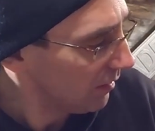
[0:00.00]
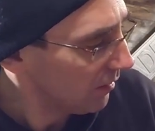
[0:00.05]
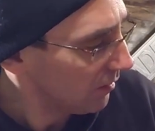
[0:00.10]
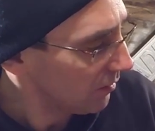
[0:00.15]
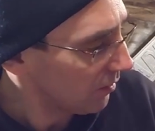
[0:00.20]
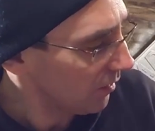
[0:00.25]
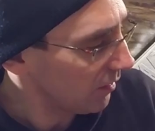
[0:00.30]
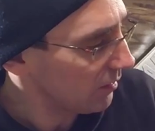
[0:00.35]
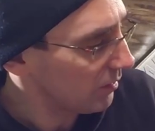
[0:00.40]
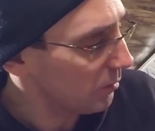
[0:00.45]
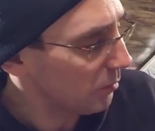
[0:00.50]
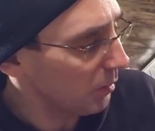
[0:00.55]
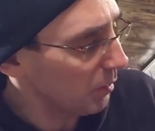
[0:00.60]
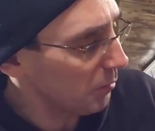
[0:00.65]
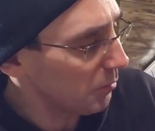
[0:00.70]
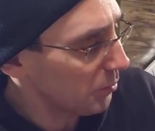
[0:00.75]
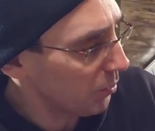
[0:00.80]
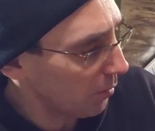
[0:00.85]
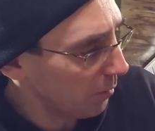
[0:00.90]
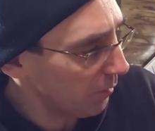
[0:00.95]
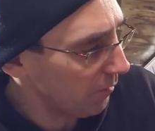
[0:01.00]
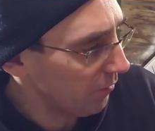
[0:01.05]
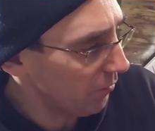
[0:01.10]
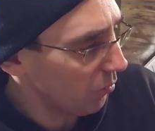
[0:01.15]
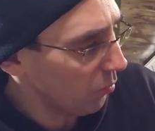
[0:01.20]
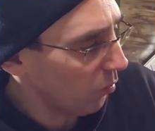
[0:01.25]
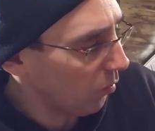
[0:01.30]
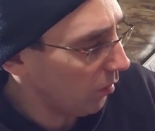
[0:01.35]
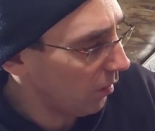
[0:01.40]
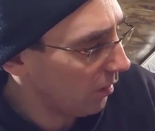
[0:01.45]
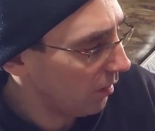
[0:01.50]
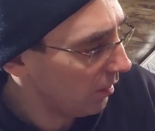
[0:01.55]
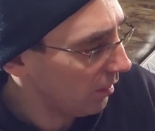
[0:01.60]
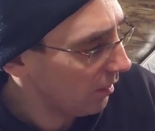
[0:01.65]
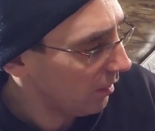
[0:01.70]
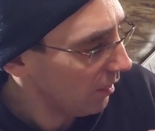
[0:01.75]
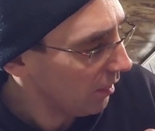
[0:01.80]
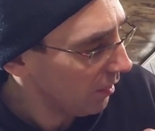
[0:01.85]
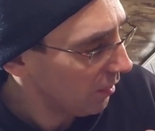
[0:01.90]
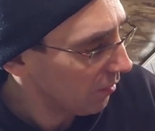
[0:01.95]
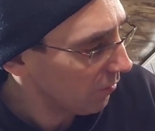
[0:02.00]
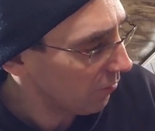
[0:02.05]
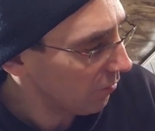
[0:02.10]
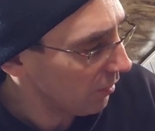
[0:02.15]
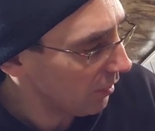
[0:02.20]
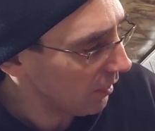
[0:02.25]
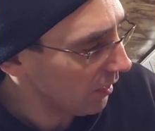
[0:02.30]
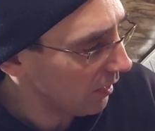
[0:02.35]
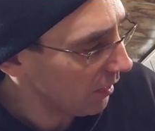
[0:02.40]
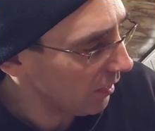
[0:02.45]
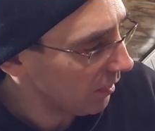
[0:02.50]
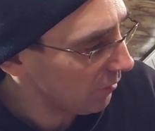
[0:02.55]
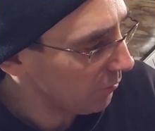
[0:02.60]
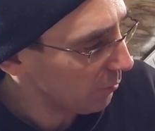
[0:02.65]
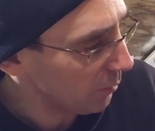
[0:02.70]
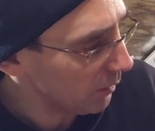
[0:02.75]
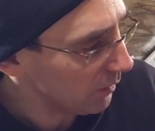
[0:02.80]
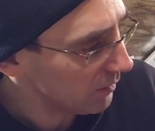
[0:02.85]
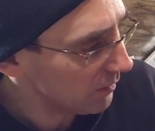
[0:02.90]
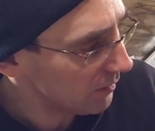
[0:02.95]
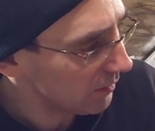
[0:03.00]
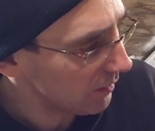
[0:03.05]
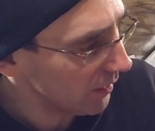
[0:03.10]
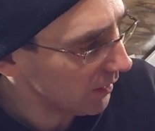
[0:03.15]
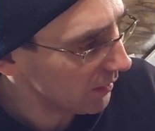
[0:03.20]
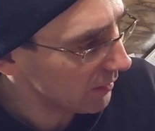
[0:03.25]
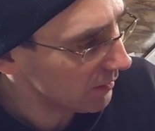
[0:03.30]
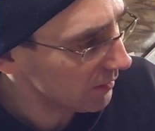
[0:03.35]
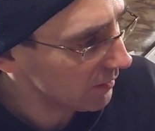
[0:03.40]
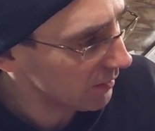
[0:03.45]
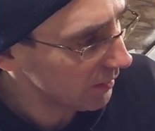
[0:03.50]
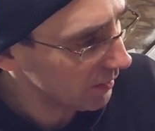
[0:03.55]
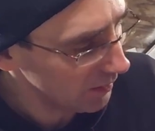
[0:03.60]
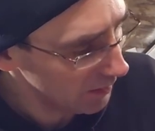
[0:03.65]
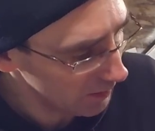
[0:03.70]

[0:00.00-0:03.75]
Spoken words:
So this is what I'm shopping for. 3.5 by 6.